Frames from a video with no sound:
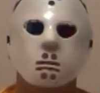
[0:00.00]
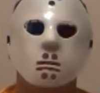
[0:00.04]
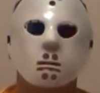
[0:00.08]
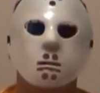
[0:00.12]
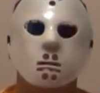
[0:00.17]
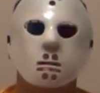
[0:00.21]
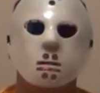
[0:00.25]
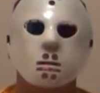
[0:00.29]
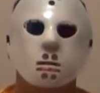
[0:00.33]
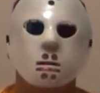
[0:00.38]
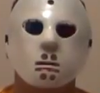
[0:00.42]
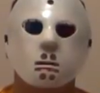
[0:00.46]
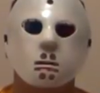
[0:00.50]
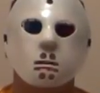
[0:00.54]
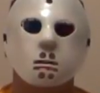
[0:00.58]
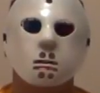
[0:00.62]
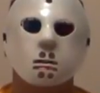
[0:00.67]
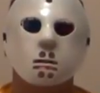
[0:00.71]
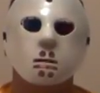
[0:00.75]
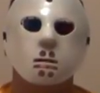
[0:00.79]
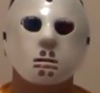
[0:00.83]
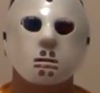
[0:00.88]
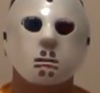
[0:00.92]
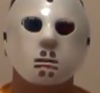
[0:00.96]
and
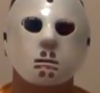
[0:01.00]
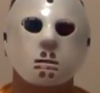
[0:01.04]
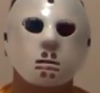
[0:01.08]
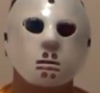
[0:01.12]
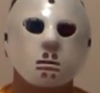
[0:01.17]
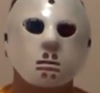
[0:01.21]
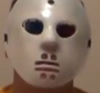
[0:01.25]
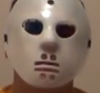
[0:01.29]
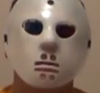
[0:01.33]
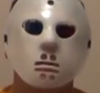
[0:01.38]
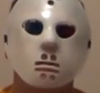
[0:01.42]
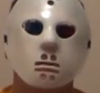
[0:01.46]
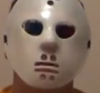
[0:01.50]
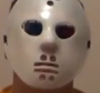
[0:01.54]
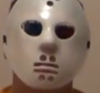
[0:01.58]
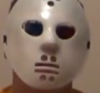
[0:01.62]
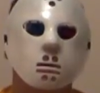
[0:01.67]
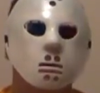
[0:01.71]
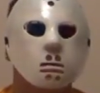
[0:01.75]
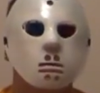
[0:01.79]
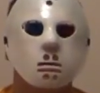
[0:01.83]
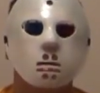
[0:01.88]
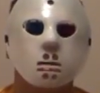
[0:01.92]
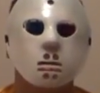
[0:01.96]
I used some
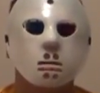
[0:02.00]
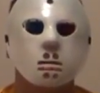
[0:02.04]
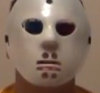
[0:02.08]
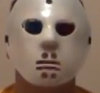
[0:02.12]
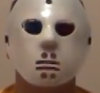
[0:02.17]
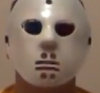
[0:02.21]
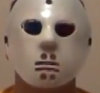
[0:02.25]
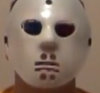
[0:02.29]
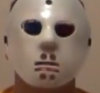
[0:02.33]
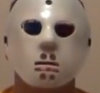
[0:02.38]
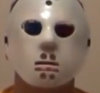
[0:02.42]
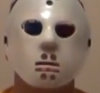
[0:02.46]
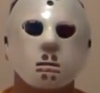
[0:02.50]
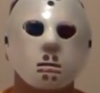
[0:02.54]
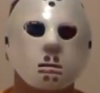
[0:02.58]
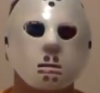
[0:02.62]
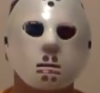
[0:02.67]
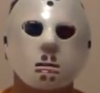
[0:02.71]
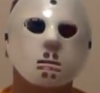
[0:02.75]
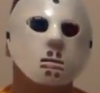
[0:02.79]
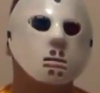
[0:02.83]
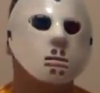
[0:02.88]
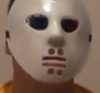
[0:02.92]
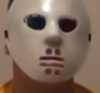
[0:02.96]
music that I
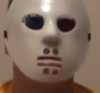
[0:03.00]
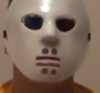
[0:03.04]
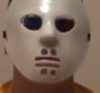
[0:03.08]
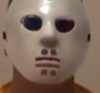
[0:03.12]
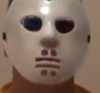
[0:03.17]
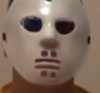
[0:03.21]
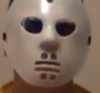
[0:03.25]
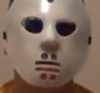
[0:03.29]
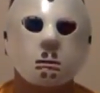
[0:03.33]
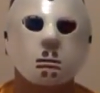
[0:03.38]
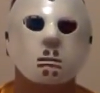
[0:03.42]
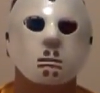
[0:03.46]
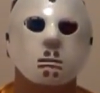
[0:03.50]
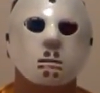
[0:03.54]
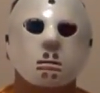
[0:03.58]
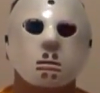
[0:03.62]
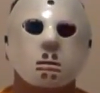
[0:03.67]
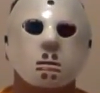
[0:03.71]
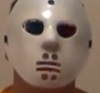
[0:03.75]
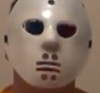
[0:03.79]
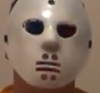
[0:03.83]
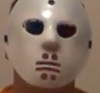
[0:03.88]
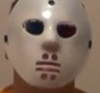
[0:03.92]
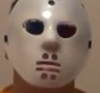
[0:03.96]
legally do not have
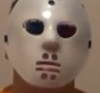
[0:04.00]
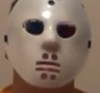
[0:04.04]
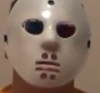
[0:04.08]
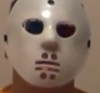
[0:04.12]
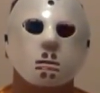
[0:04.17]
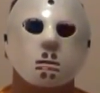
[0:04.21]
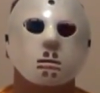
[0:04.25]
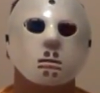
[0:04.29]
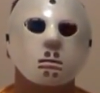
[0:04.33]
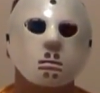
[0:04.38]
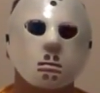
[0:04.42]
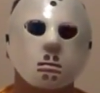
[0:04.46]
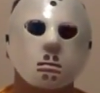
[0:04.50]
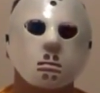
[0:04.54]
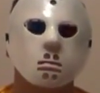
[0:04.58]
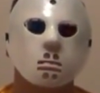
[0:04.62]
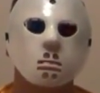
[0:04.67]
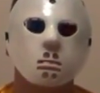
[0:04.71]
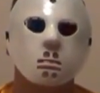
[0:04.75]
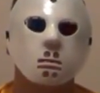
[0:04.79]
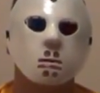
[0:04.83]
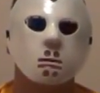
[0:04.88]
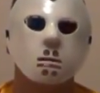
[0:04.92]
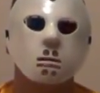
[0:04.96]
the copyright
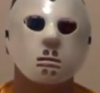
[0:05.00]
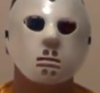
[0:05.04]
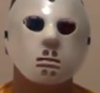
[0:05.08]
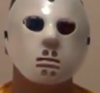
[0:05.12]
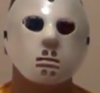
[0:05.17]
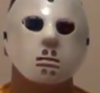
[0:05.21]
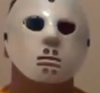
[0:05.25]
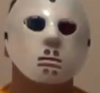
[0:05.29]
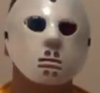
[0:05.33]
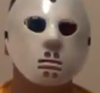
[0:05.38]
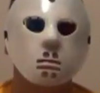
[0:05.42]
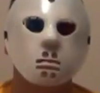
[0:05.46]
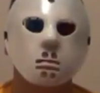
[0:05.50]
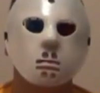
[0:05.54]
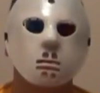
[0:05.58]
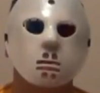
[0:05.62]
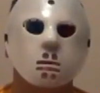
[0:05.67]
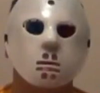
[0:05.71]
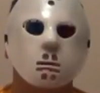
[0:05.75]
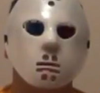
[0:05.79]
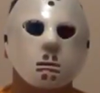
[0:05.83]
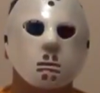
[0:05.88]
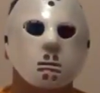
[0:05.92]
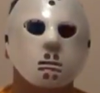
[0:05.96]
rights to,
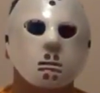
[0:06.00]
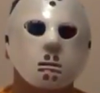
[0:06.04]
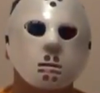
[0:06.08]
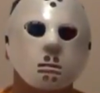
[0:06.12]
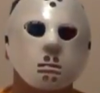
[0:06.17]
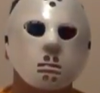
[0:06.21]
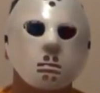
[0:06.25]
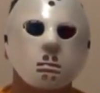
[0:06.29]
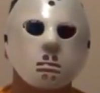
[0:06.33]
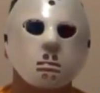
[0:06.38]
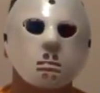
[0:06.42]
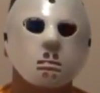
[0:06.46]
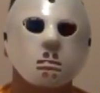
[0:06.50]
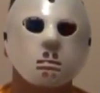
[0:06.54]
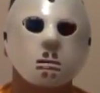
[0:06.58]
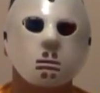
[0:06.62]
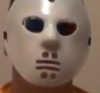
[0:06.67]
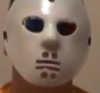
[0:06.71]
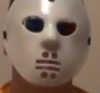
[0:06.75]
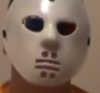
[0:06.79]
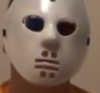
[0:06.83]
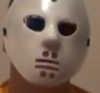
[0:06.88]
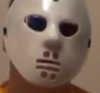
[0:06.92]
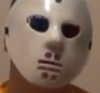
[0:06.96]
so I can't
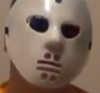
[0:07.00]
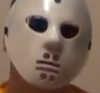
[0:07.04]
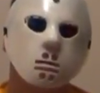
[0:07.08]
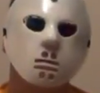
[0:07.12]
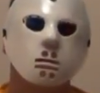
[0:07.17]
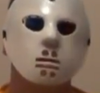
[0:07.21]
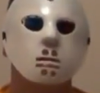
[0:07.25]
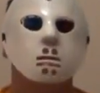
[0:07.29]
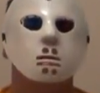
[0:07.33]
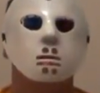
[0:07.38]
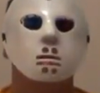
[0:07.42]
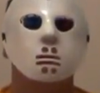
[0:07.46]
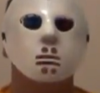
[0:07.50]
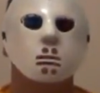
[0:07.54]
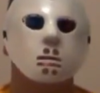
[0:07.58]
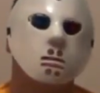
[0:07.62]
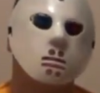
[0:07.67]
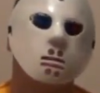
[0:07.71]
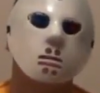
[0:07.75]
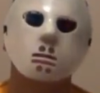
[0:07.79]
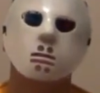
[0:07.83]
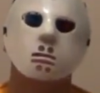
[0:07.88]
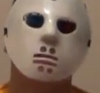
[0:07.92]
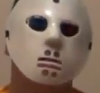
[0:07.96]
upload the video
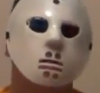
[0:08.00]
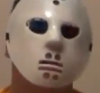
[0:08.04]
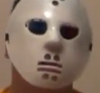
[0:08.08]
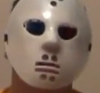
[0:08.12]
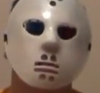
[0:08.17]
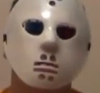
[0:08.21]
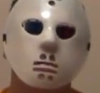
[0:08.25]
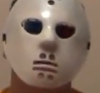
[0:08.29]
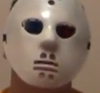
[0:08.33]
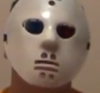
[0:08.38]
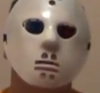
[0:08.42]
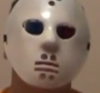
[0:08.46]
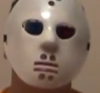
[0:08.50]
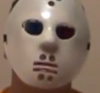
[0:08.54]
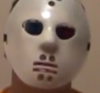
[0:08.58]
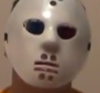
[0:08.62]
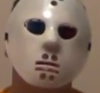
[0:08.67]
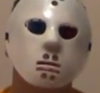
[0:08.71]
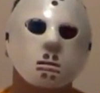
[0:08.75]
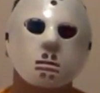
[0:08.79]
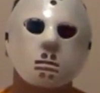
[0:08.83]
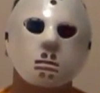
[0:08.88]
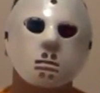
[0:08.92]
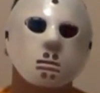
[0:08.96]
as is on YouTube. I
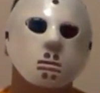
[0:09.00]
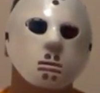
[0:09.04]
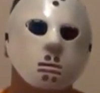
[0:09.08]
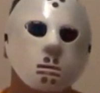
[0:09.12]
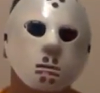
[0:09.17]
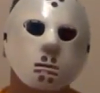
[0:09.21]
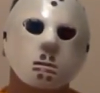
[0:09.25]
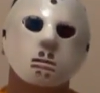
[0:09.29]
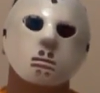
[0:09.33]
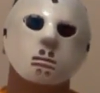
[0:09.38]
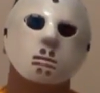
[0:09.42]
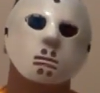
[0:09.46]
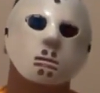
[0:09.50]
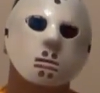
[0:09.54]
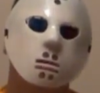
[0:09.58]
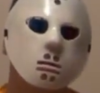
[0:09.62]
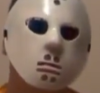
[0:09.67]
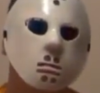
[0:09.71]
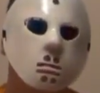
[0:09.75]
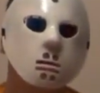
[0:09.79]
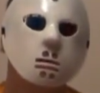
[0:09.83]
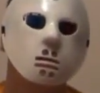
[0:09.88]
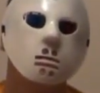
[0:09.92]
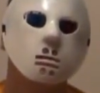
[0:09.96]
need to arrange my
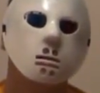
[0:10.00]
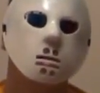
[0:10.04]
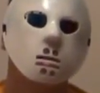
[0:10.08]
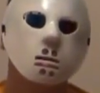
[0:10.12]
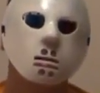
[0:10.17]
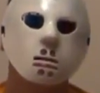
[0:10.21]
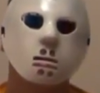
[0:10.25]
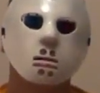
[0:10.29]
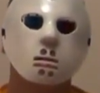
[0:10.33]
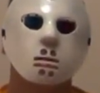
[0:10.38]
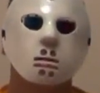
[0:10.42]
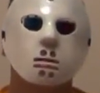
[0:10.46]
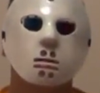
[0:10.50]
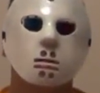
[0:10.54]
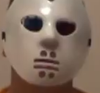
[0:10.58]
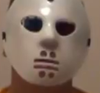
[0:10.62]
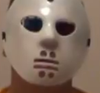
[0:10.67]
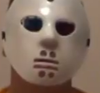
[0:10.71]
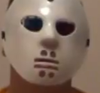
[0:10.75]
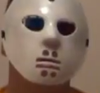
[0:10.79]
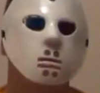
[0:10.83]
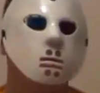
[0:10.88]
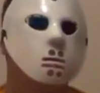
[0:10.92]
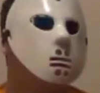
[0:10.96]
own music
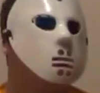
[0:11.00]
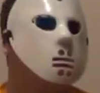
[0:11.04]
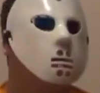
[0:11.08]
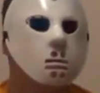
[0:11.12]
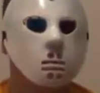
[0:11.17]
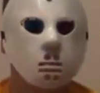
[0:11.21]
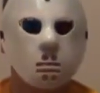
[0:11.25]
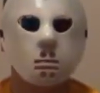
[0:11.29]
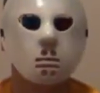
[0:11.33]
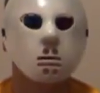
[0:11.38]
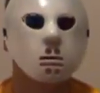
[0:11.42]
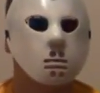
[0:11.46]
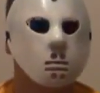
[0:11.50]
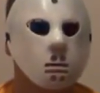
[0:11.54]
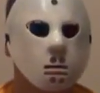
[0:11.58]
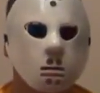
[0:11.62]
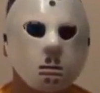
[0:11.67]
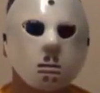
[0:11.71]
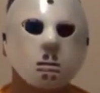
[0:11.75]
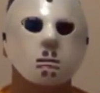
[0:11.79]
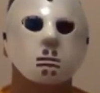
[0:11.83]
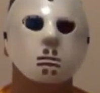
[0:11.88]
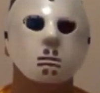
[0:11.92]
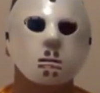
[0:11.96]
or find
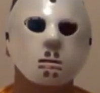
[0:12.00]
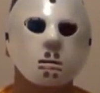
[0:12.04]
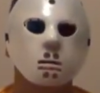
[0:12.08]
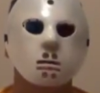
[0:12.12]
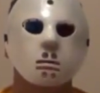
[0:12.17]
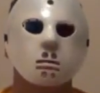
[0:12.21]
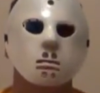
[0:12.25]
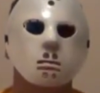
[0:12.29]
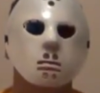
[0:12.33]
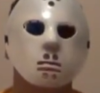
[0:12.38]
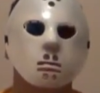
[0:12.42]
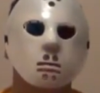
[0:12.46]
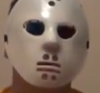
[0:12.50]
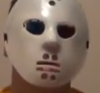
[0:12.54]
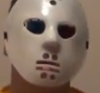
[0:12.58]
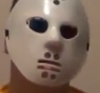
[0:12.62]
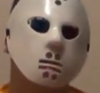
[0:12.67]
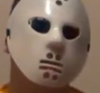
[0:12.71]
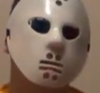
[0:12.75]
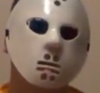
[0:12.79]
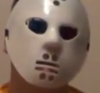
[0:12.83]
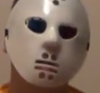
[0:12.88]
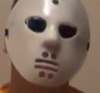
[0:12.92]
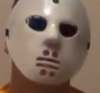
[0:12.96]
music that I can
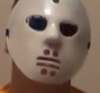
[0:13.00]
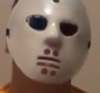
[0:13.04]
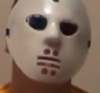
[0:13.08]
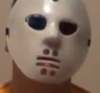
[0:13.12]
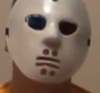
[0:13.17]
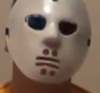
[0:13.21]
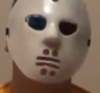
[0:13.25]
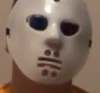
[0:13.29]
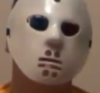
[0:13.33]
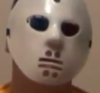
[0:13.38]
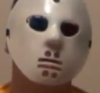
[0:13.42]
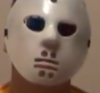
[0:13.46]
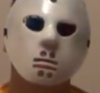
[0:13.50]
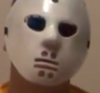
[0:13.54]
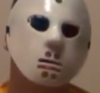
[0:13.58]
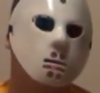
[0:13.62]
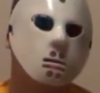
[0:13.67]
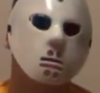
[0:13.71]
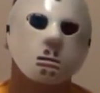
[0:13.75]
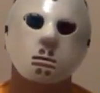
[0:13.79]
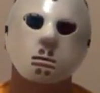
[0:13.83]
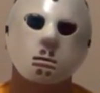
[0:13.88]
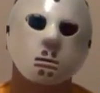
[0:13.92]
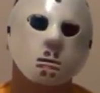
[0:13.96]
claim, you know, I have
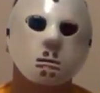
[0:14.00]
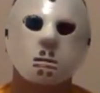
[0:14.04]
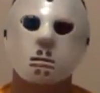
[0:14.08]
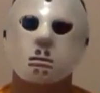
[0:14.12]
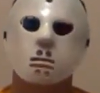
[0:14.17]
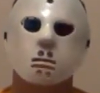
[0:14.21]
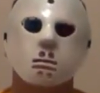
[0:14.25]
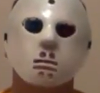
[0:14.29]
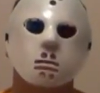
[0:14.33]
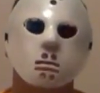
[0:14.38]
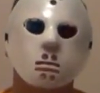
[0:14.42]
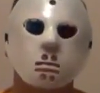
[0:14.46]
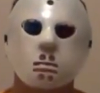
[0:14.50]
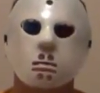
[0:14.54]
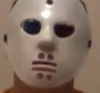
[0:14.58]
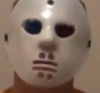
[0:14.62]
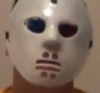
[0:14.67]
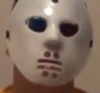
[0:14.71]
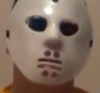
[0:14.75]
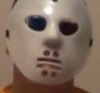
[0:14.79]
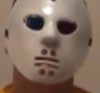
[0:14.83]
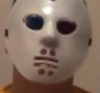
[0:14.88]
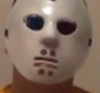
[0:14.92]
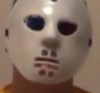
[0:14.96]
whatever rights to,
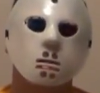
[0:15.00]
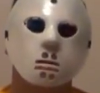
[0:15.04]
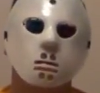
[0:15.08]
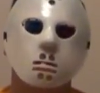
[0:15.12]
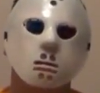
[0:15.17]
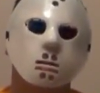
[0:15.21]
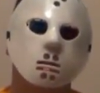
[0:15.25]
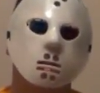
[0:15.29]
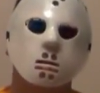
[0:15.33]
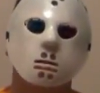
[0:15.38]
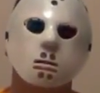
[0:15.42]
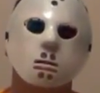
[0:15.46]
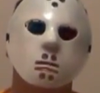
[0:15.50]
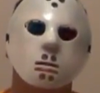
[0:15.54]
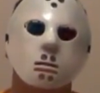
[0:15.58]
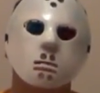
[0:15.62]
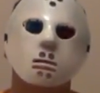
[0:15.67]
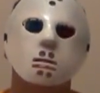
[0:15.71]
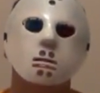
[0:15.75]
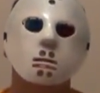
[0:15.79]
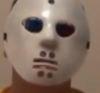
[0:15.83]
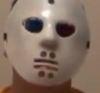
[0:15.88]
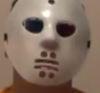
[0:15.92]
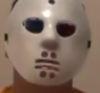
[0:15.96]
and they can't take it
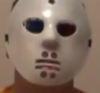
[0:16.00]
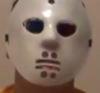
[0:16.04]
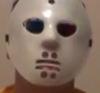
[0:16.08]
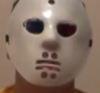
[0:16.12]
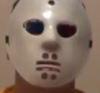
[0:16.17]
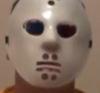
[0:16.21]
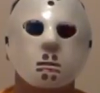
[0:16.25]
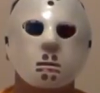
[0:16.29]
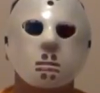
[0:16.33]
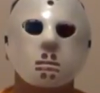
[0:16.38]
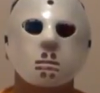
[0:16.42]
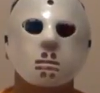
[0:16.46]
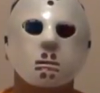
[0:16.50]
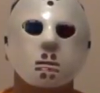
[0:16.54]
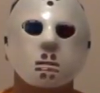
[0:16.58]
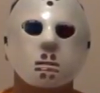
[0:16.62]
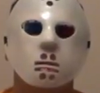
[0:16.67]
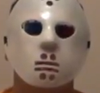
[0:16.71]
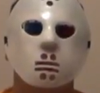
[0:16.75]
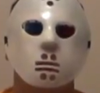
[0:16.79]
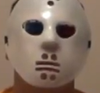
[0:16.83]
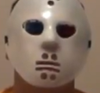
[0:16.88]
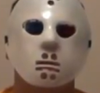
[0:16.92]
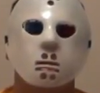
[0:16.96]
off.
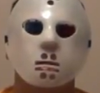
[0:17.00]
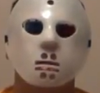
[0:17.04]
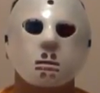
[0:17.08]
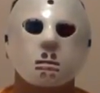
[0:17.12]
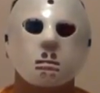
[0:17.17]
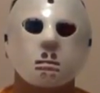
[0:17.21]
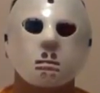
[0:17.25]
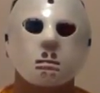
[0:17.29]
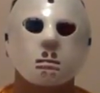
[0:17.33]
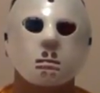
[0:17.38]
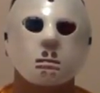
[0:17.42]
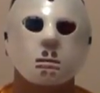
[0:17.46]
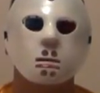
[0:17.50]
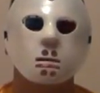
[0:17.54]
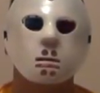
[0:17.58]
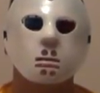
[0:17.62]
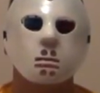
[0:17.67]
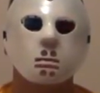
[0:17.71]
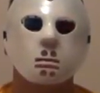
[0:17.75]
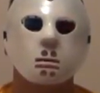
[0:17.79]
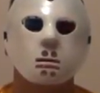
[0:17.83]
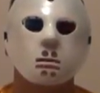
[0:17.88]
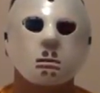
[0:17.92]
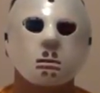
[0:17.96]
But
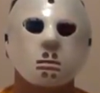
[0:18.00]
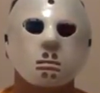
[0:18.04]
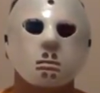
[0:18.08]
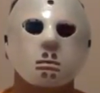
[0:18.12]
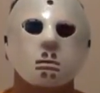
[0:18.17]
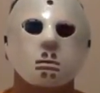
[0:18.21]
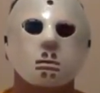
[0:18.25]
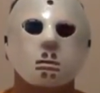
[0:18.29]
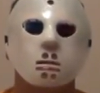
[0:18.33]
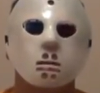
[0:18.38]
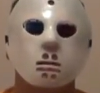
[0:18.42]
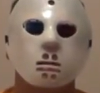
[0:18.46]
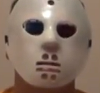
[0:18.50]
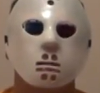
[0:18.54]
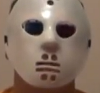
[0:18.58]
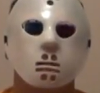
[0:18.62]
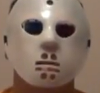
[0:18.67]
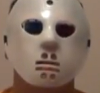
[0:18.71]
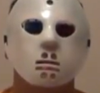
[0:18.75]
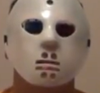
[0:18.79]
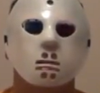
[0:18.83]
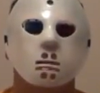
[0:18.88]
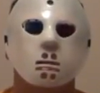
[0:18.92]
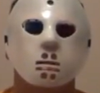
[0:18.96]
it's an original movie. It's
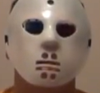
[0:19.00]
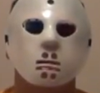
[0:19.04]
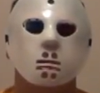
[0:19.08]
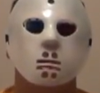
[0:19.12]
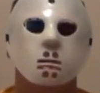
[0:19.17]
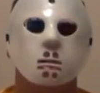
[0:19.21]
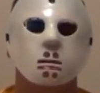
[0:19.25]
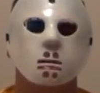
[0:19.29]
kind of like